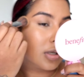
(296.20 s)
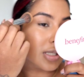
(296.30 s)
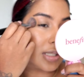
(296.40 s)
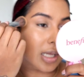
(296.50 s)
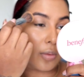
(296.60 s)

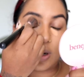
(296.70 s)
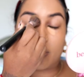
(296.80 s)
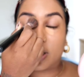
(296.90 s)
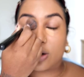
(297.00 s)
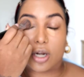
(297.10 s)
Because again, when
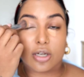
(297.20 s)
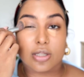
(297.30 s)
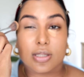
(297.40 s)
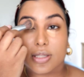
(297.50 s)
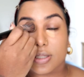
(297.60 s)
I'm in a rush,
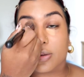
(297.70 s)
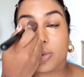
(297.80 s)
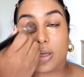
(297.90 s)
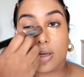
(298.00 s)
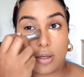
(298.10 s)
this is
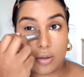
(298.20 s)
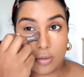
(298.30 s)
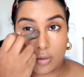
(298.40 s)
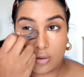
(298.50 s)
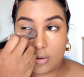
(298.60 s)
typically
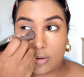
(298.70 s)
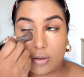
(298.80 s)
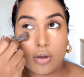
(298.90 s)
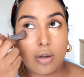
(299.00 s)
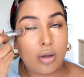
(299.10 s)

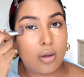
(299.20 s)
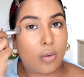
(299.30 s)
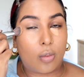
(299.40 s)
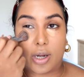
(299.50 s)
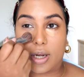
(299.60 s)

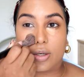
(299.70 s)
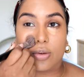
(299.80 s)
what I